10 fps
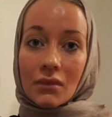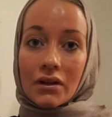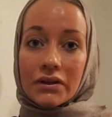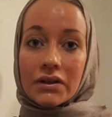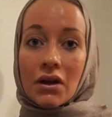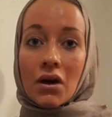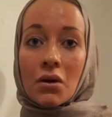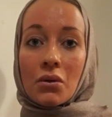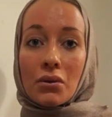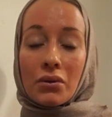
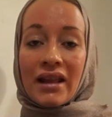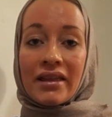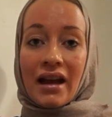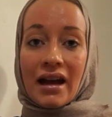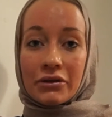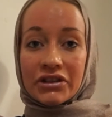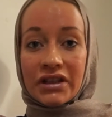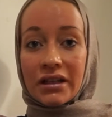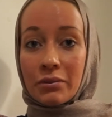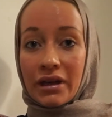So when I was
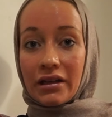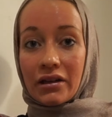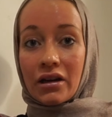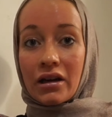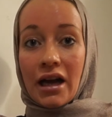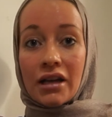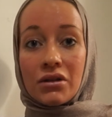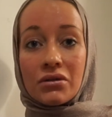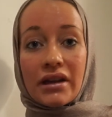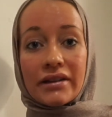hit by the car, I
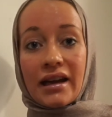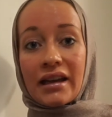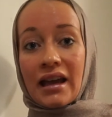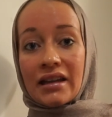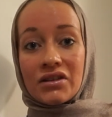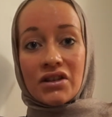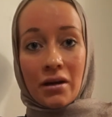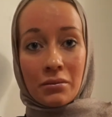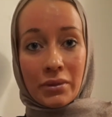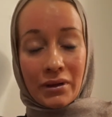knew that I can't
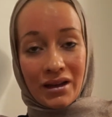jump